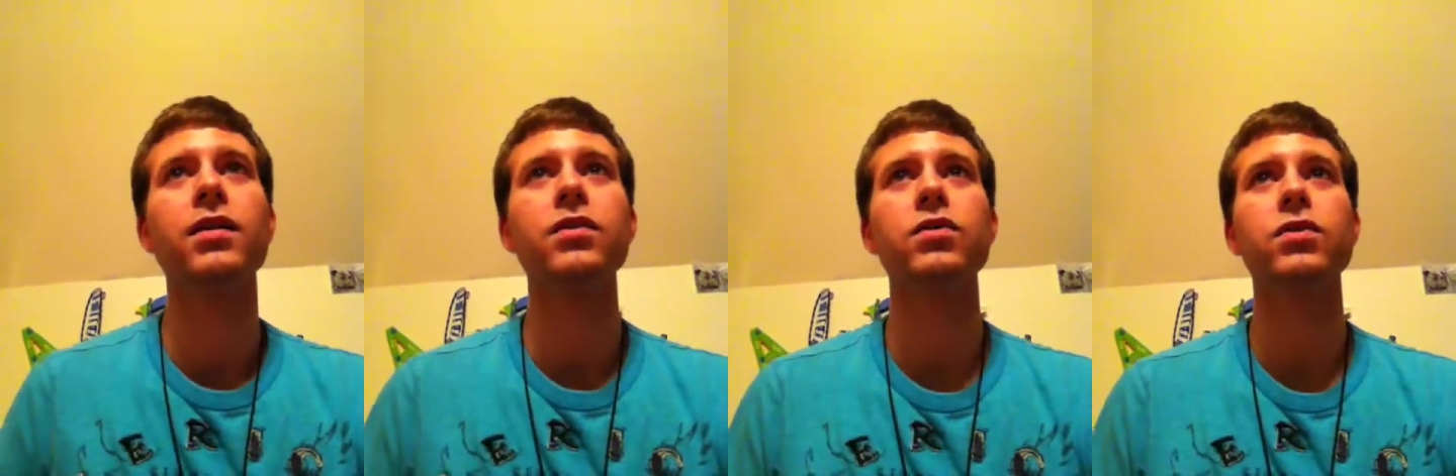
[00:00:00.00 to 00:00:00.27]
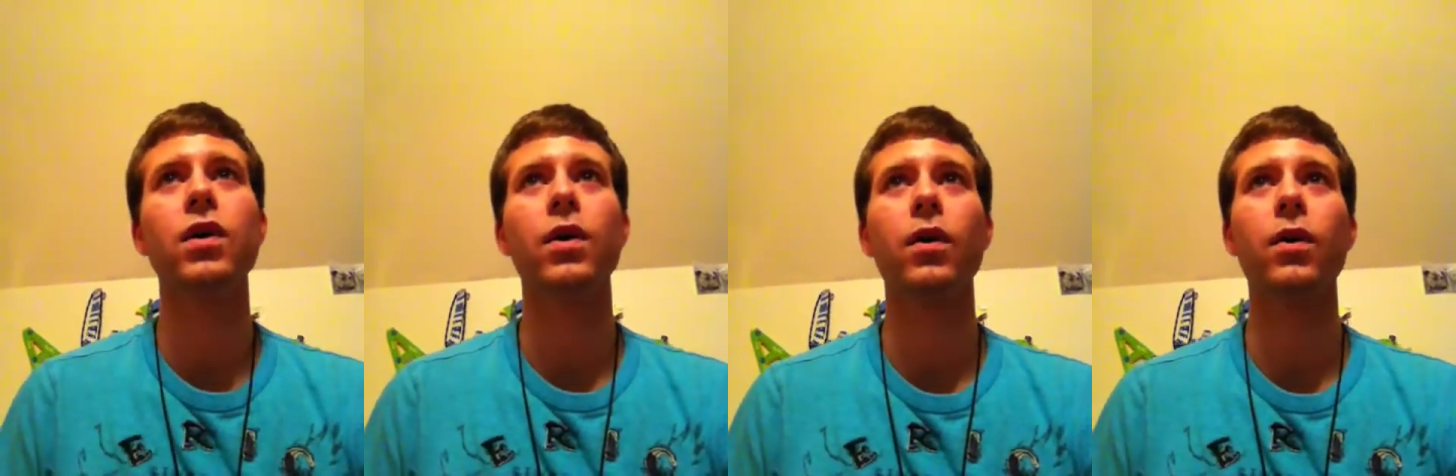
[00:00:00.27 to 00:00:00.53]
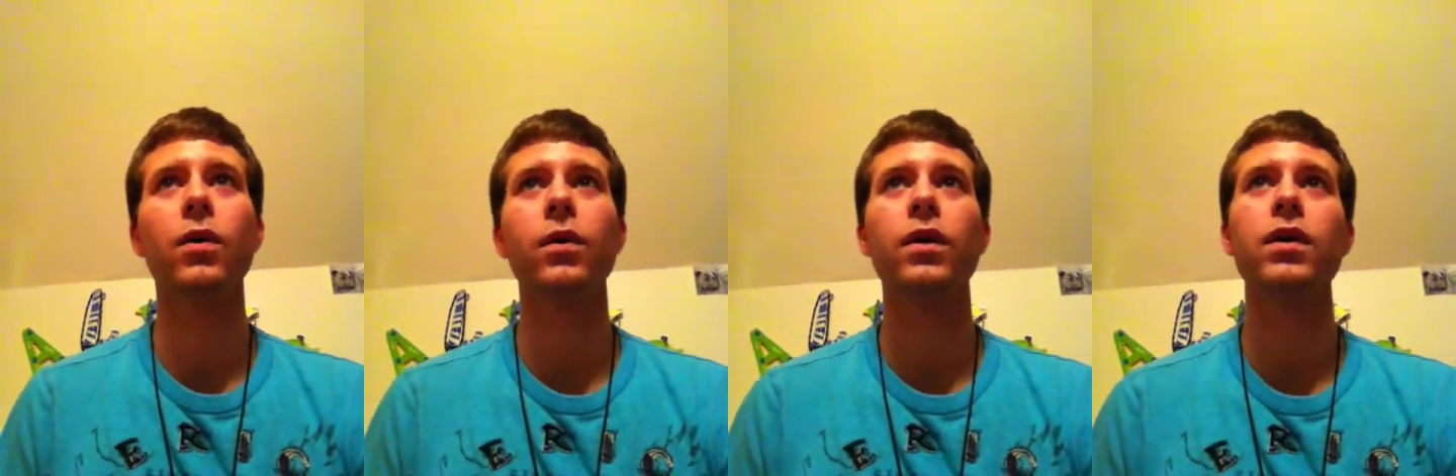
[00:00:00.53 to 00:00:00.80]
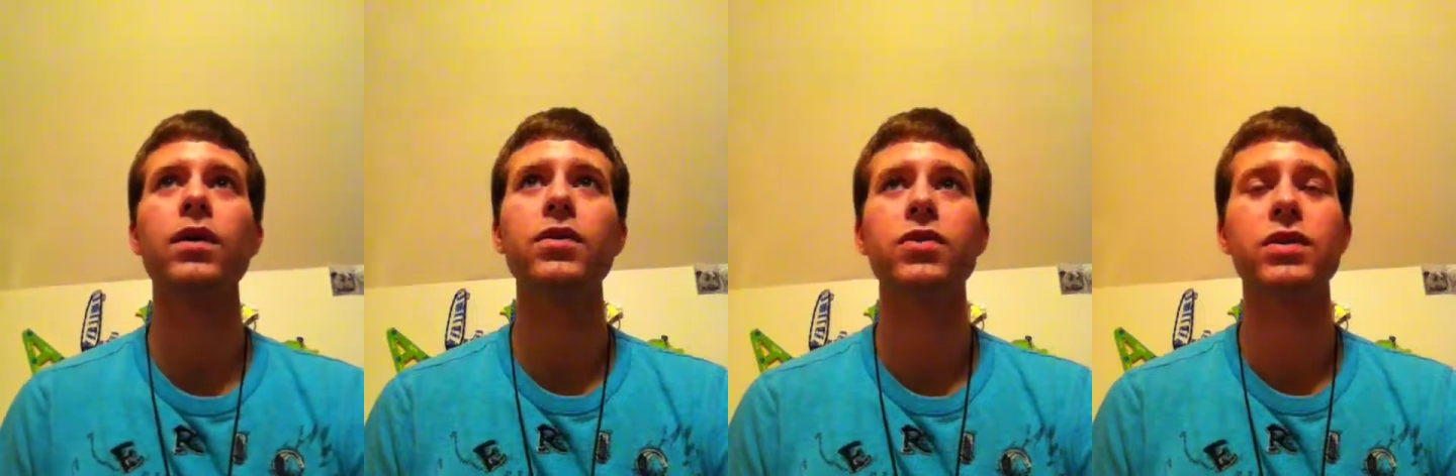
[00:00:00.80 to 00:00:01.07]
So
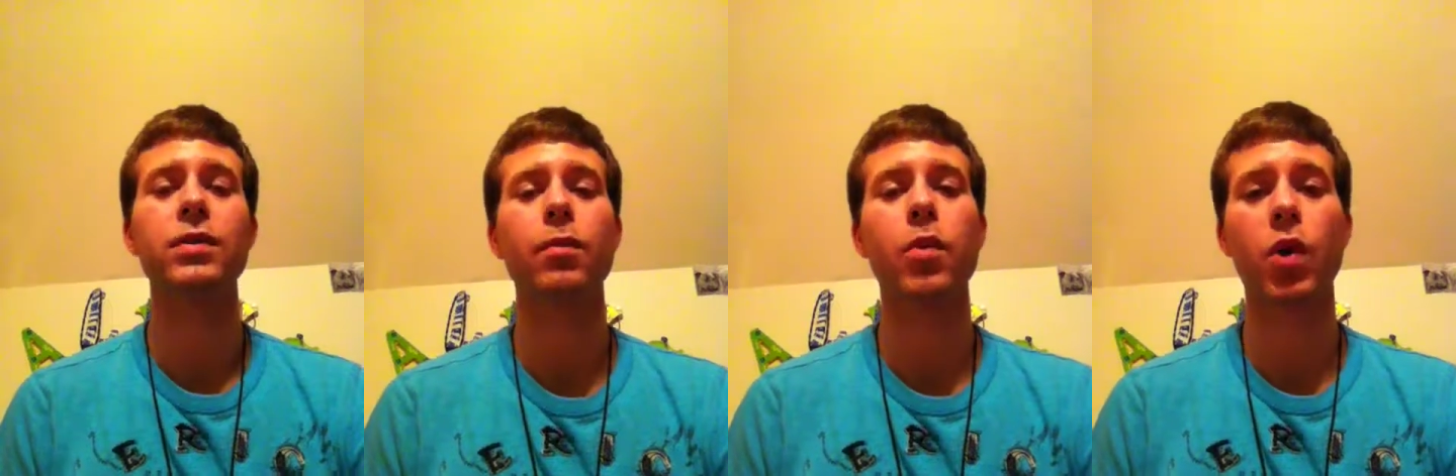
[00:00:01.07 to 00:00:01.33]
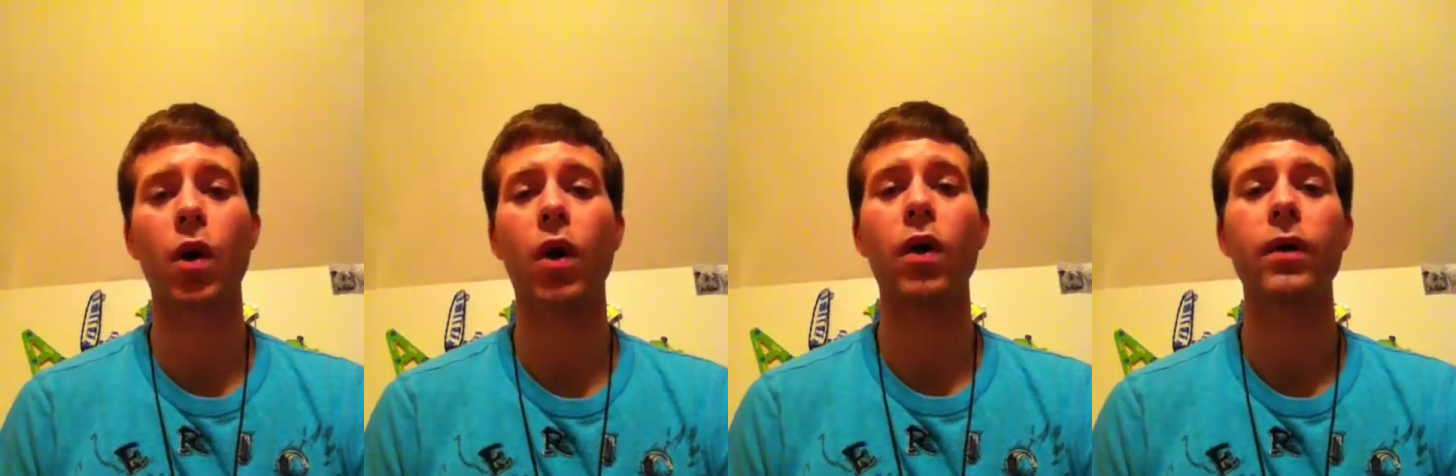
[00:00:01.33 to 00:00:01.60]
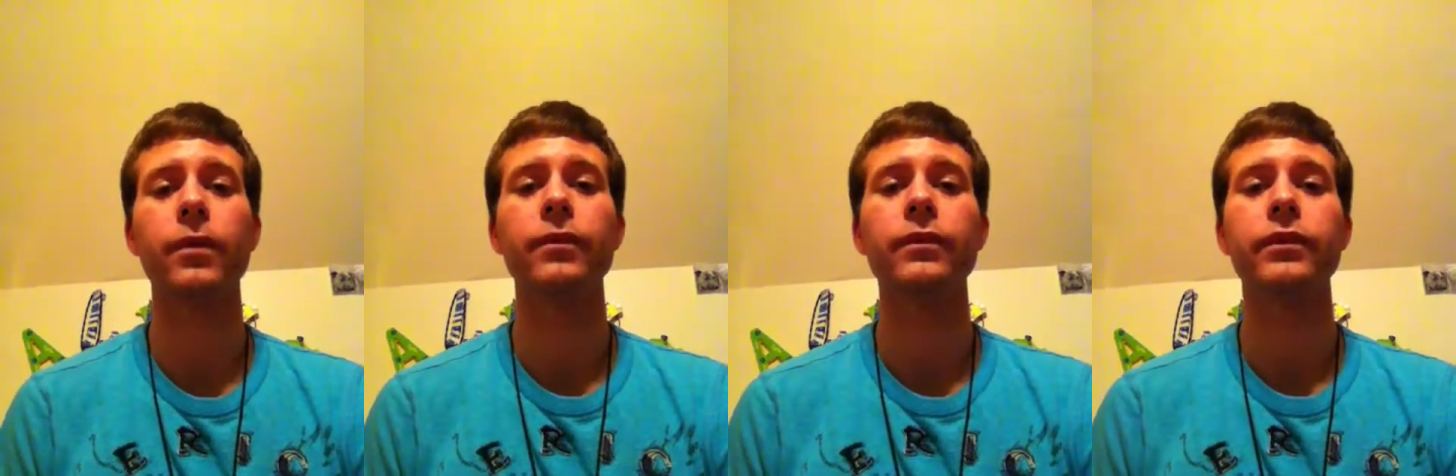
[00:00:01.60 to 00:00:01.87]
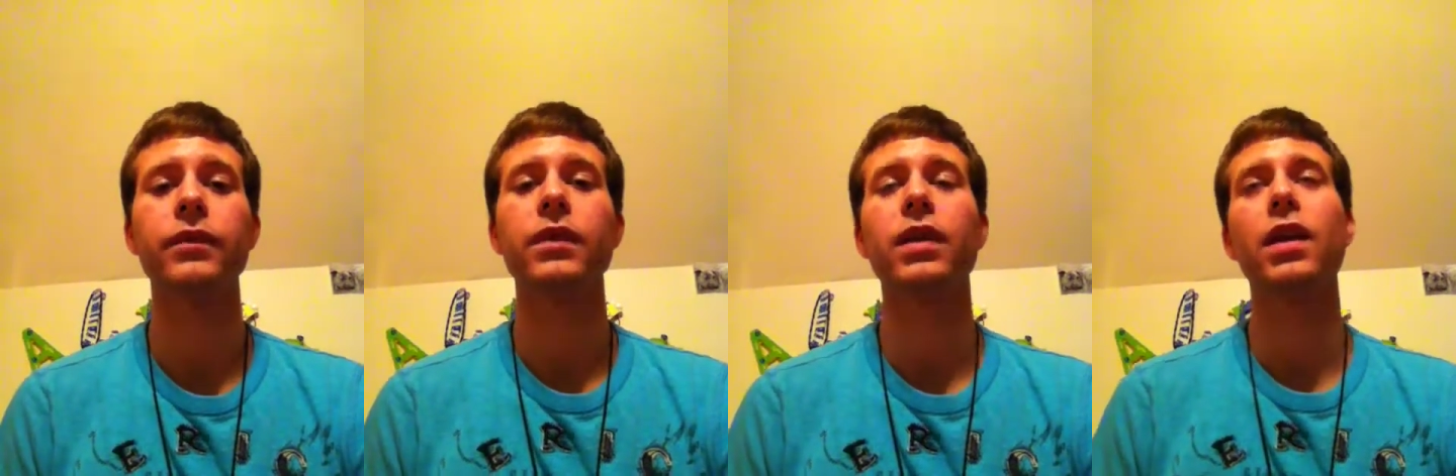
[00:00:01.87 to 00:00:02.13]
it's just bra.
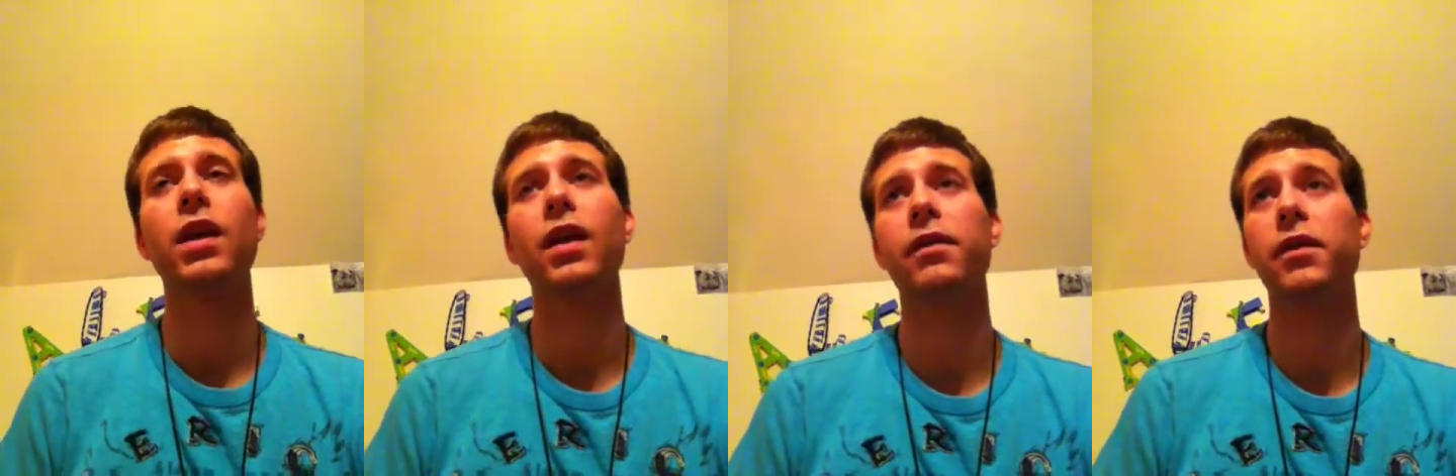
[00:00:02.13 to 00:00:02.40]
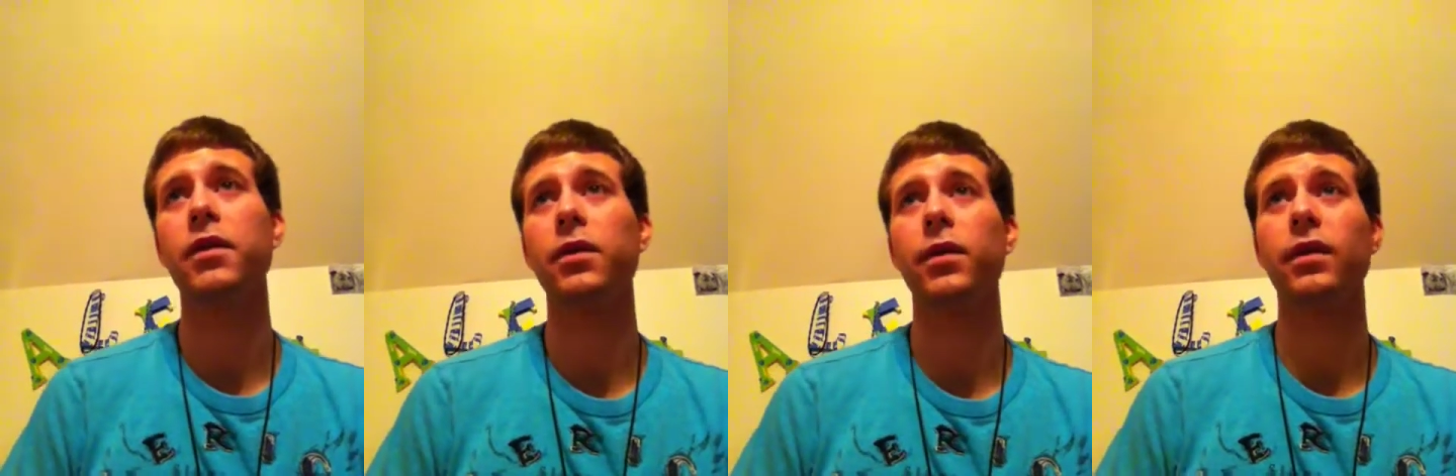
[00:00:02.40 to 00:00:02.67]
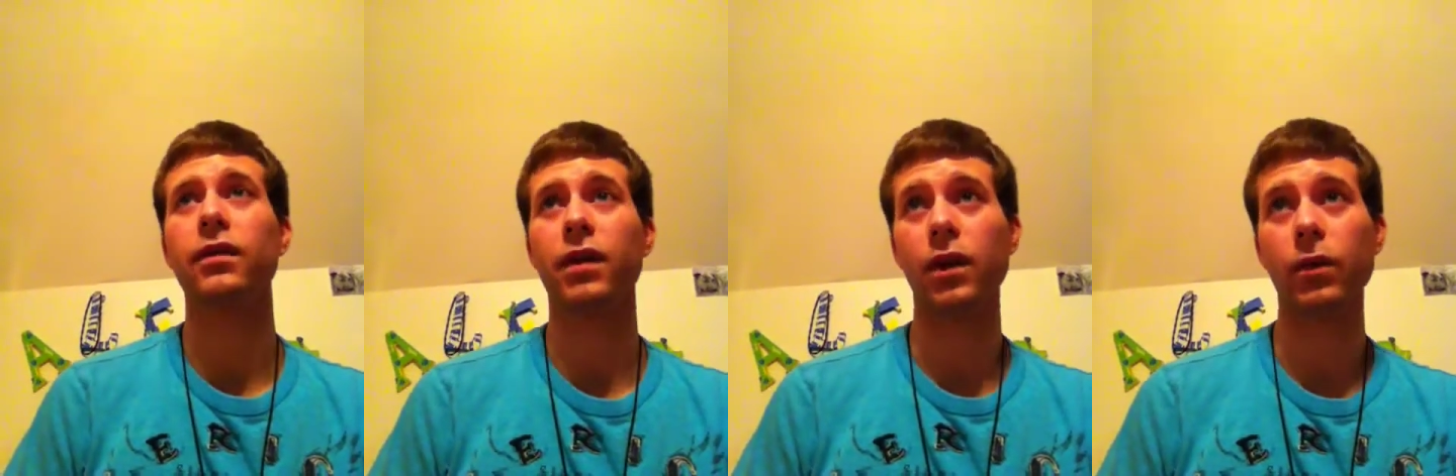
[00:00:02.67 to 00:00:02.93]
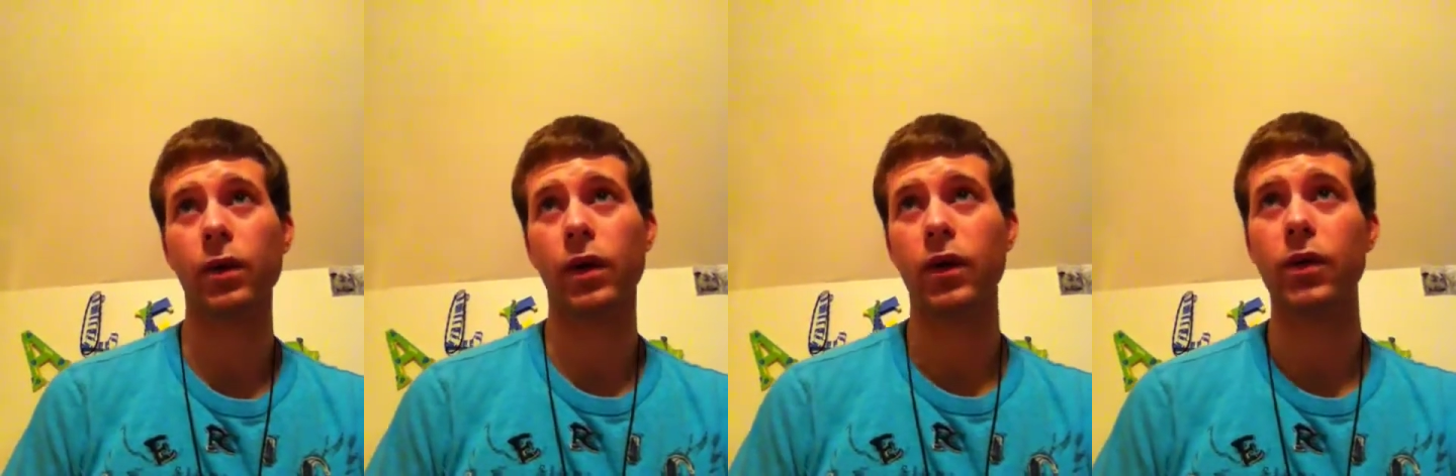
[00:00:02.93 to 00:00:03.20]
If you're doing very well,